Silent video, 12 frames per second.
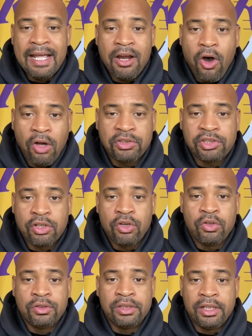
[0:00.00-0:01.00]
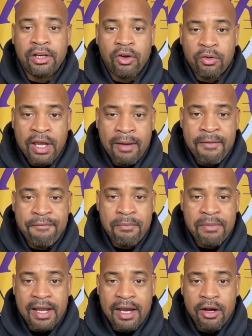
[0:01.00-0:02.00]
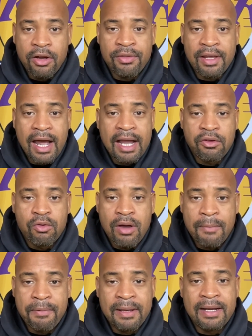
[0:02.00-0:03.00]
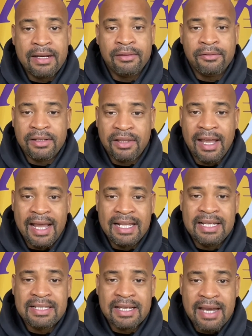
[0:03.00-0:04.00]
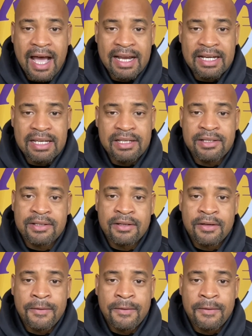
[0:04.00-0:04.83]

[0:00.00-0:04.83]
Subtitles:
also, coming from the era that I grew up in, the 80s and 90s,